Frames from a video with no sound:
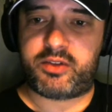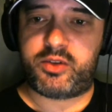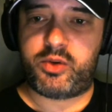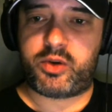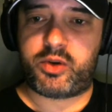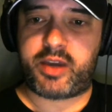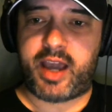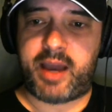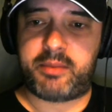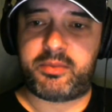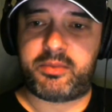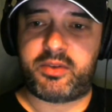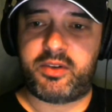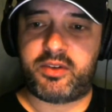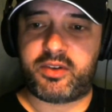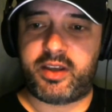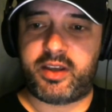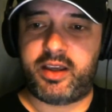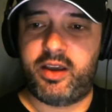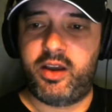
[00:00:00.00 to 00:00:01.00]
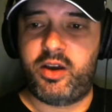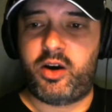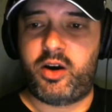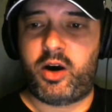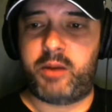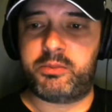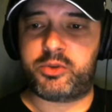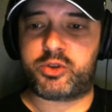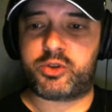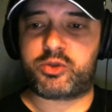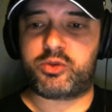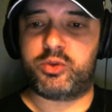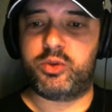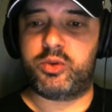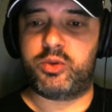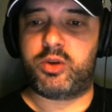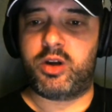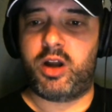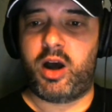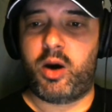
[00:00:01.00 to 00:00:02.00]
in your captaincy. I'm
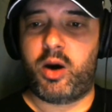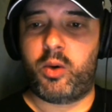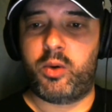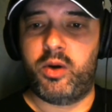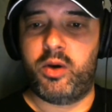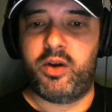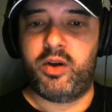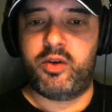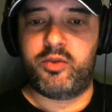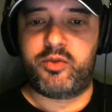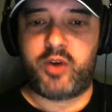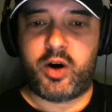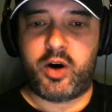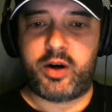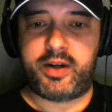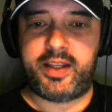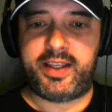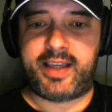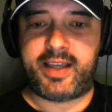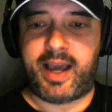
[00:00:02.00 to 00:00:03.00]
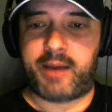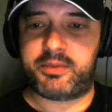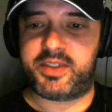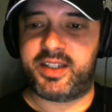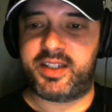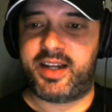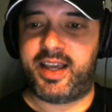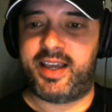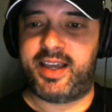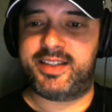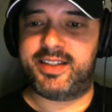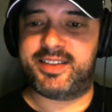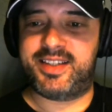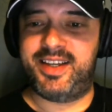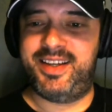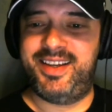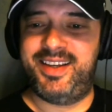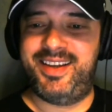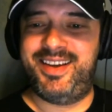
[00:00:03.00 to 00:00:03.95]
screwed, lol. Vardy captain it is.